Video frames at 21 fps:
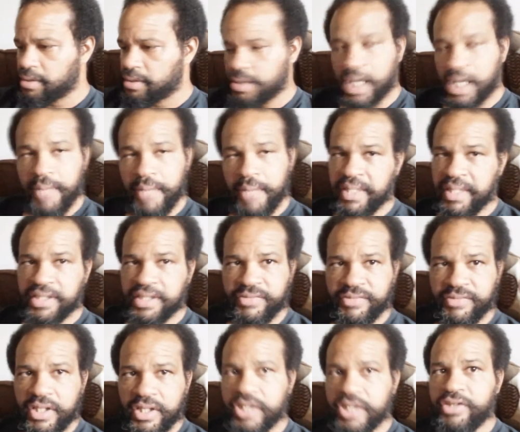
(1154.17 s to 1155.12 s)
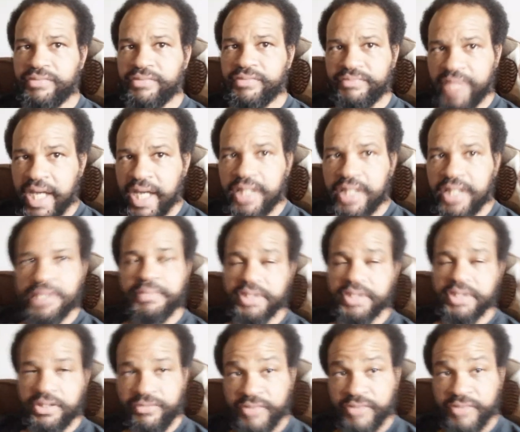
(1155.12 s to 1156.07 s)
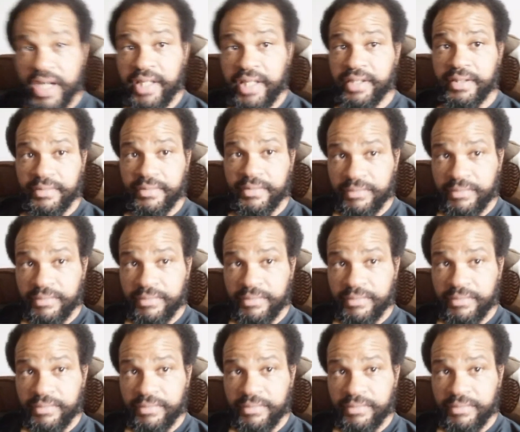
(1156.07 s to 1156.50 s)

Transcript: that makes for a good exhibition fight.